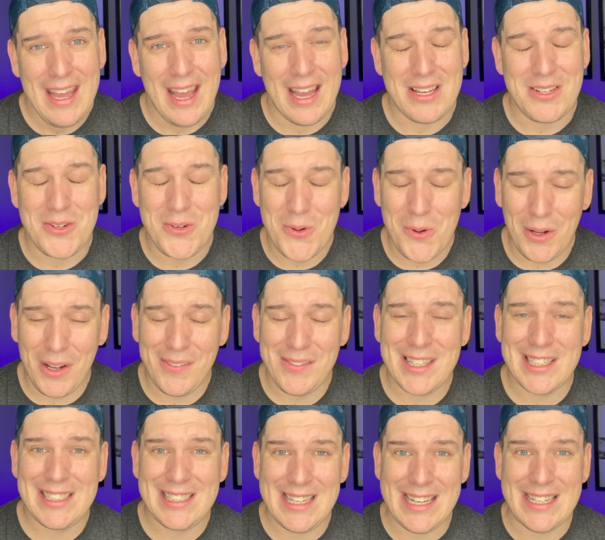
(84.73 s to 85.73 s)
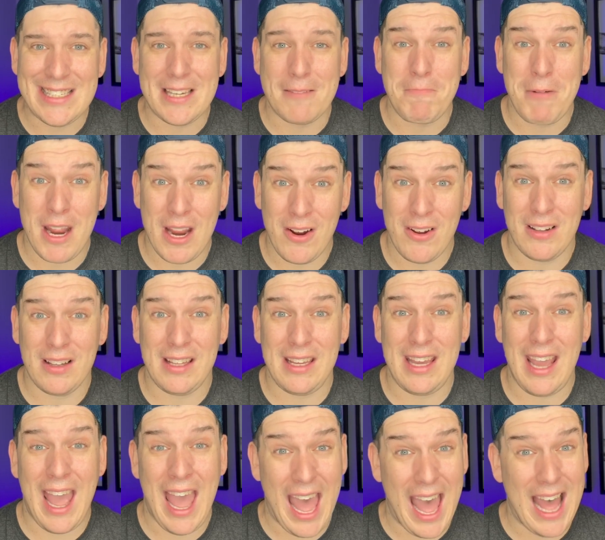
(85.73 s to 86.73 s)
and Jewel of the Seas
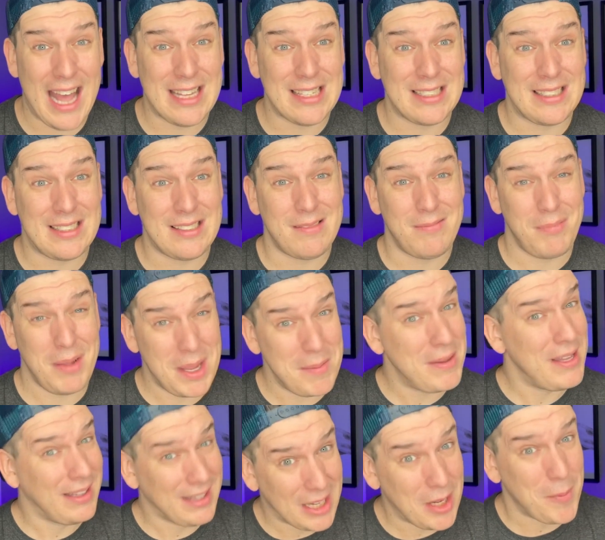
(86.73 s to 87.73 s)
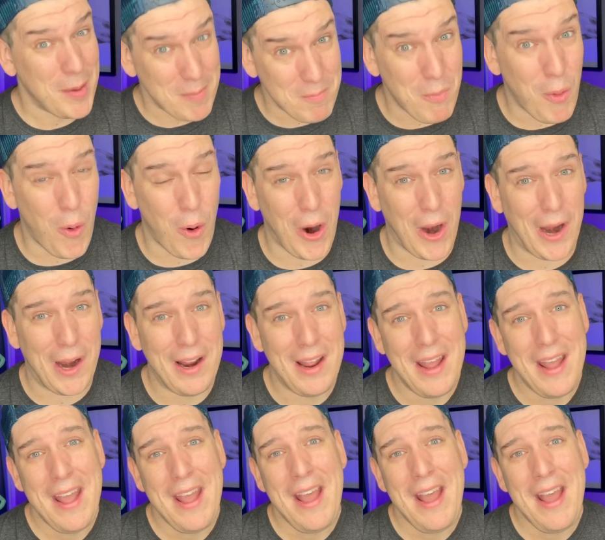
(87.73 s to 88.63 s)
apparently has maybe a little bit more.